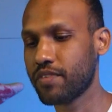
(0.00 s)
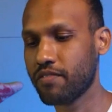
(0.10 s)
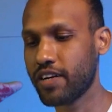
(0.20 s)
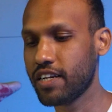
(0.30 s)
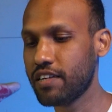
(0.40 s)

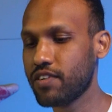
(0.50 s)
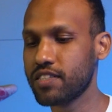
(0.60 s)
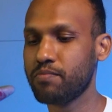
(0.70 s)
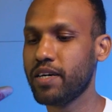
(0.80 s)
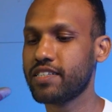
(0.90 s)
what I did
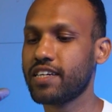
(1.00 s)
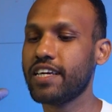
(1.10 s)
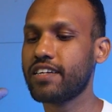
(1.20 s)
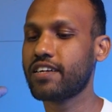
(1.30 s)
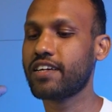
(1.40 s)
was
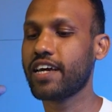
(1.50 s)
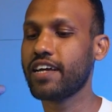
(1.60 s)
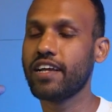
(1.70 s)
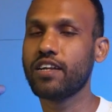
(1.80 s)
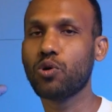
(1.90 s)
basically
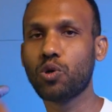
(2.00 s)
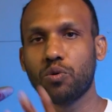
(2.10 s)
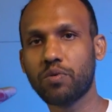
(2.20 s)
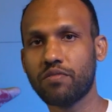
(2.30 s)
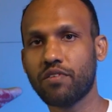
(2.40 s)
create an
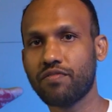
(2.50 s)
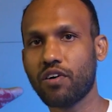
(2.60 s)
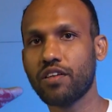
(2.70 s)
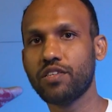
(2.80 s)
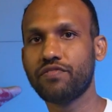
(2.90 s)
overview of
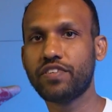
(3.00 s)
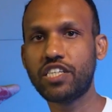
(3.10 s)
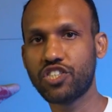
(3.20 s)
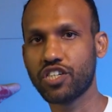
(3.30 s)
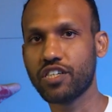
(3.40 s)
all the
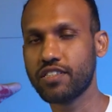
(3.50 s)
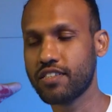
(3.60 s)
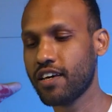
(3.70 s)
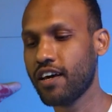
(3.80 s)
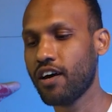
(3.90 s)

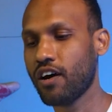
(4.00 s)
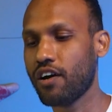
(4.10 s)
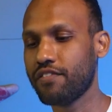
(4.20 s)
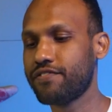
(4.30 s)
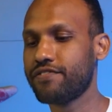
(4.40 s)
features
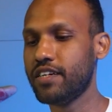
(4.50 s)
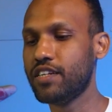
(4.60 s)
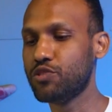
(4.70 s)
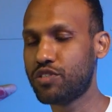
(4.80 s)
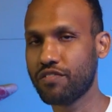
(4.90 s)
of the
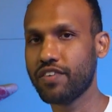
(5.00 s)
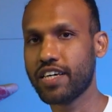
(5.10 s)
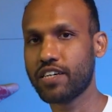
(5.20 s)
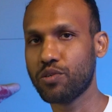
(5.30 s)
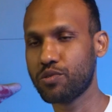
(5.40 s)

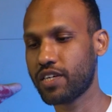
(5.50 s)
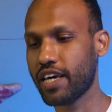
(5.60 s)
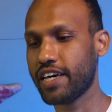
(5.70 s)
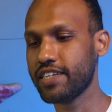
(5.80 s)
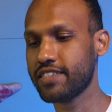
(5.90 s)
NutriWeek use
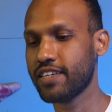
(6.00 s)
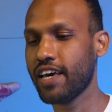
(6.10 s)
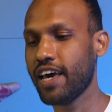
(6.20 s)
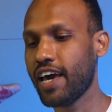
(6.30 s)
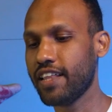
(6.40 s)
case,
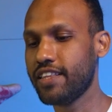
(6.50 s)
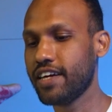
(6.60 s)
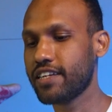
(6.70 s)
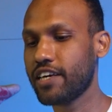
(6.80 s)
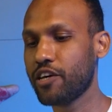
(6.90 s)
and
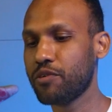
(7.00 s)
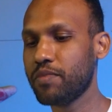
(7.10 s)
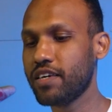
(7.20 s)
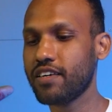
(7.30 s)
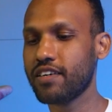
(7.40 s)
then gave
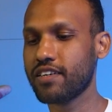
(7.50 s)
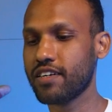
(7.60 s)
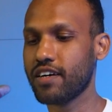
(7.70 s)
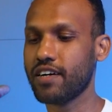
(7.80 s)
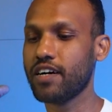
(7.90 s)
me
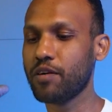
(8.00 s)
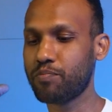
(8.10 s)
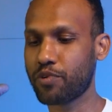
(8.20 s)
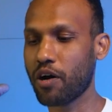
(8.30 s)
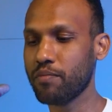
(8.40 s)
a
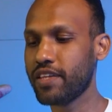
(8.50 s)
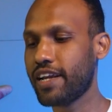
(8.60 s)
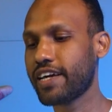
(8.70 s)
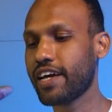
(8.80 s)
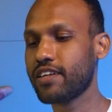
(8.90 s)
prompt that
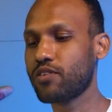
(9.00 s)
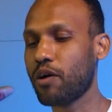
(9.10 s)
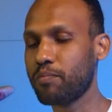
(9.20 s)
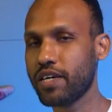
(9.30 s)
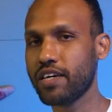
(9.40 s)
I can
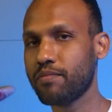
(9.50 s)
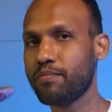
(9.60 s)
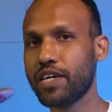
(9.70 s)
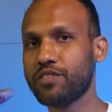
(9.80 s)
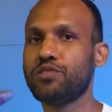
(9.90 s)
copy
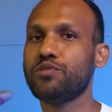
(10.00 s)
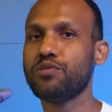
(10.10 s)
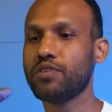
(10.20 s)
paste to